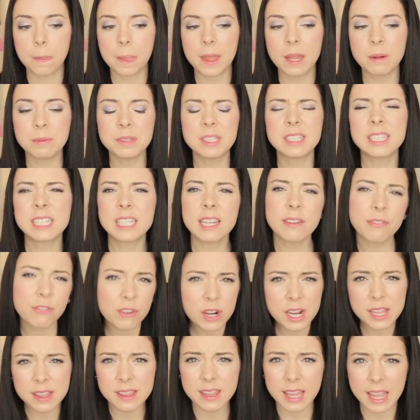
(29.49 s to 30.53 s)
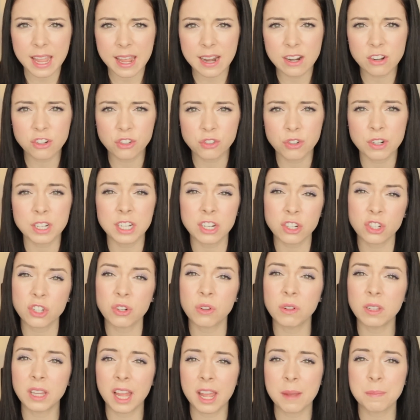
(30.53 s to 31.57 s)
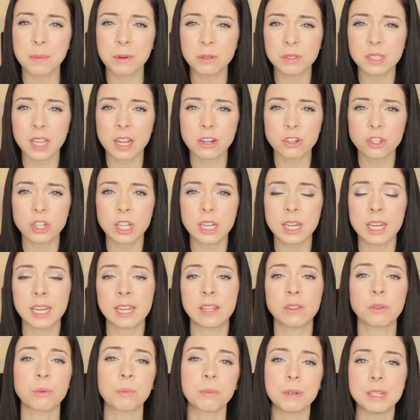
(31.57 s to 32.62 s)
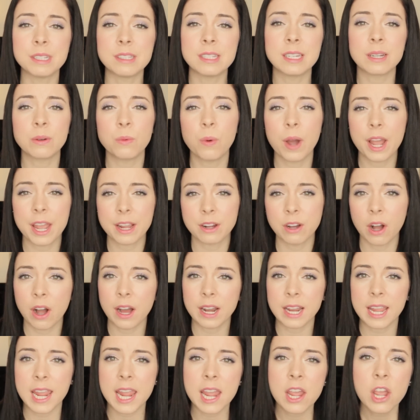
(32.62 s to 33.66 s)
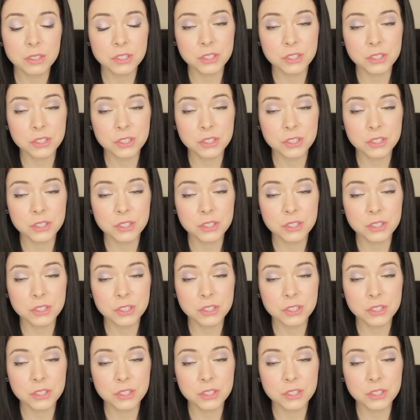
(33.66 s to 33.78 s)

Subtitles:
it was different than traditional liposuction and the reasoning why I got it.